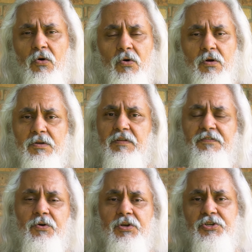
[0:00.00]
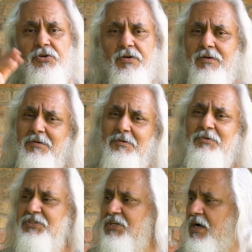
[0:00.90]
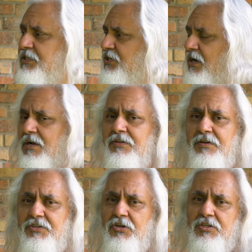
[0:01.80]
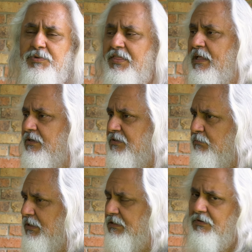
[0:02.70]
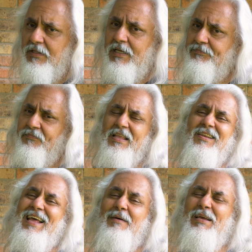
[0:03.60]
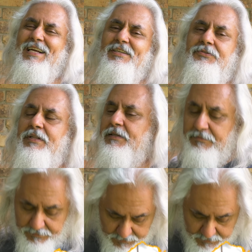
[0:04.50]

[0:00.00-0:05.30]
or the furniture with Scotch Guard. They're going to charge me $1,000 for that. Nah, I'm not going to do that.